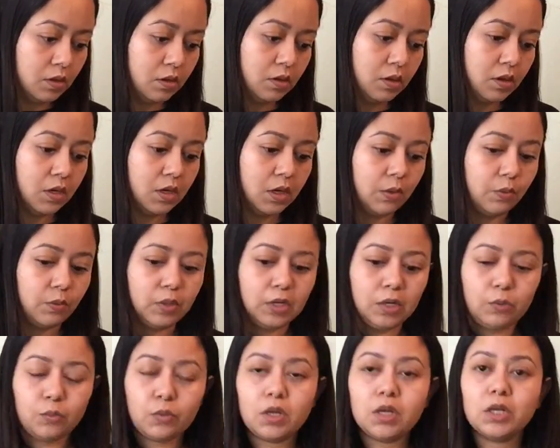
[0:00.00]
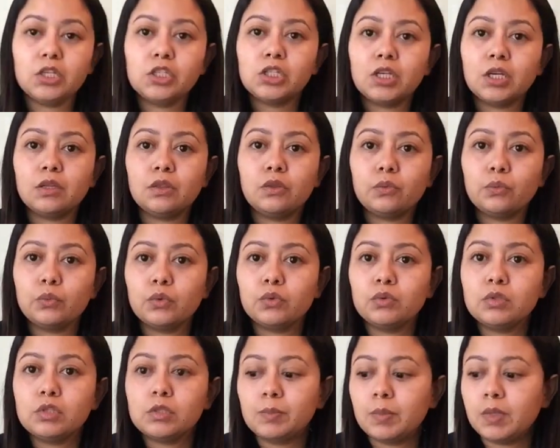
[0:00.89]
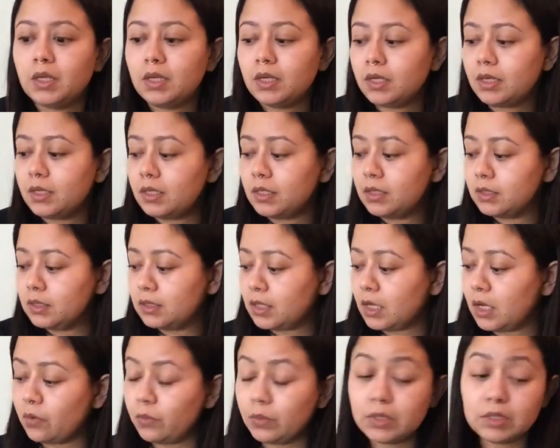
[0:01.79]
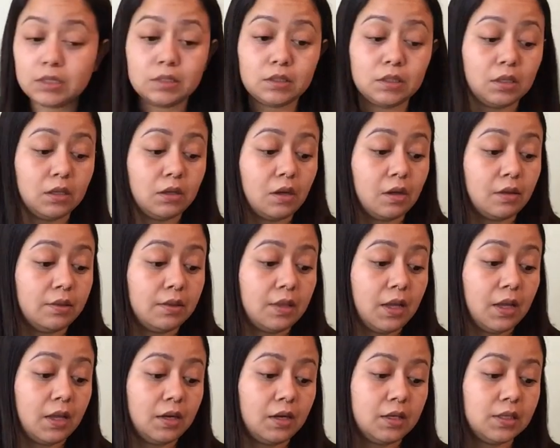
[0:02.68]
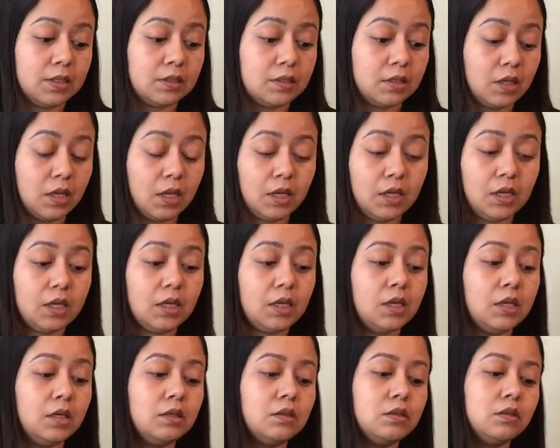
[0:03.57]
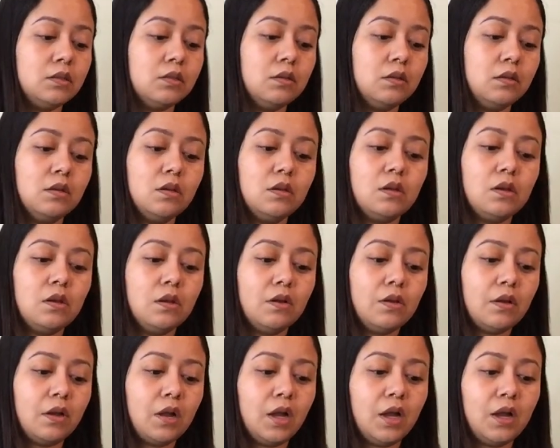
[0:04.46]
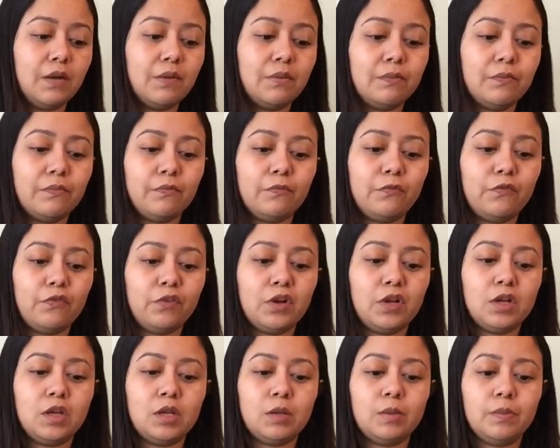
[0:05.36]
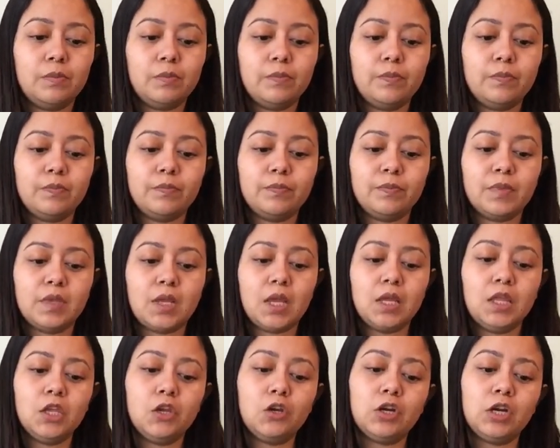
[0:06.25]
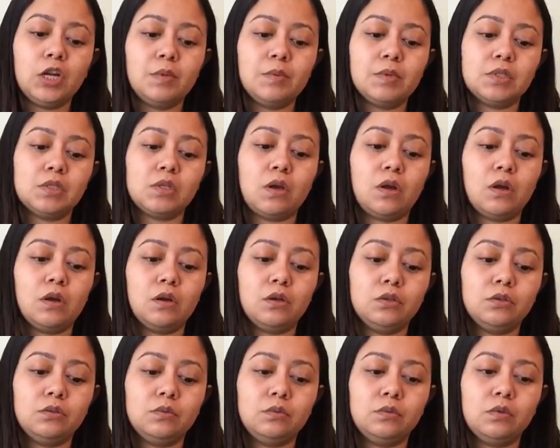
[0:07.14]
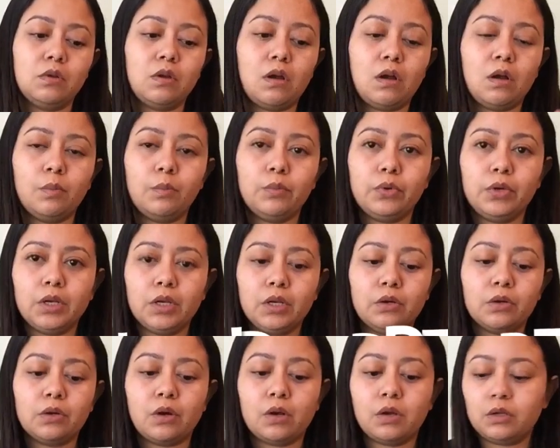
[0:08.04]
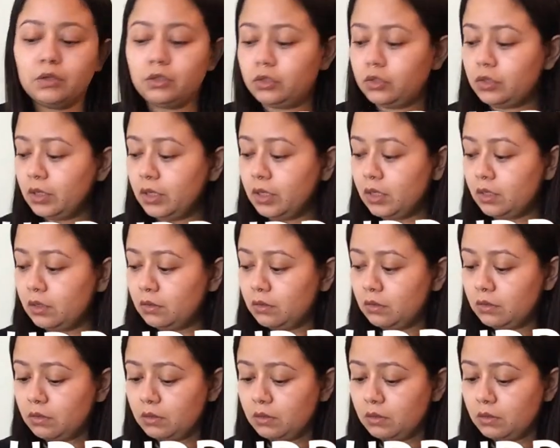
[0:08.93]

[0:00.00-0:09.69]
And I really want to check the roots because I recently got that as cuttings from, I think her name is Aubrey or Audrey.